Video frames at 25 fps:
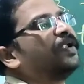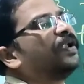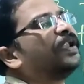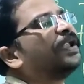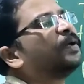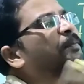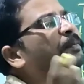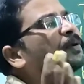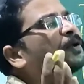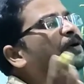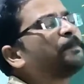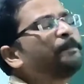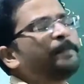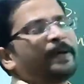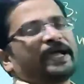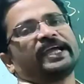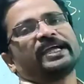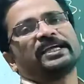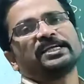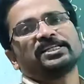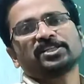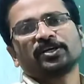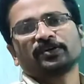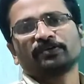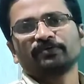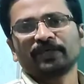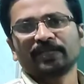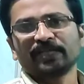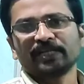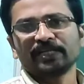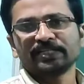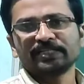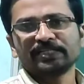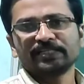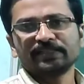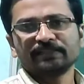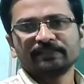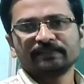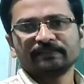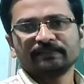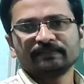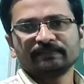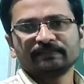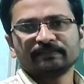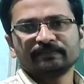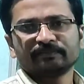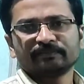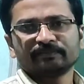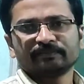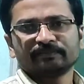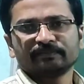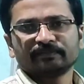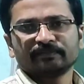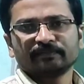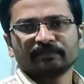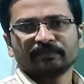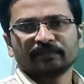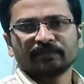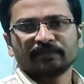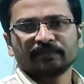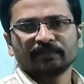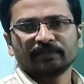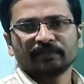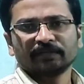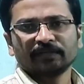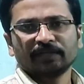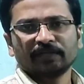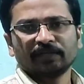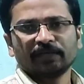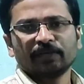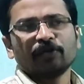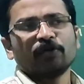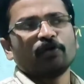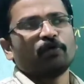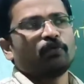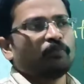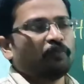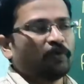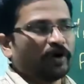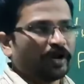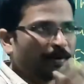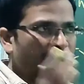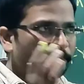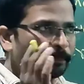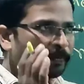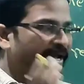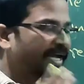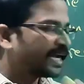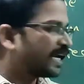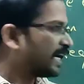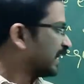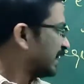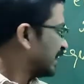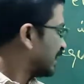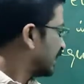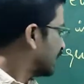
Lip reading: number of packets of energy, okay, one packet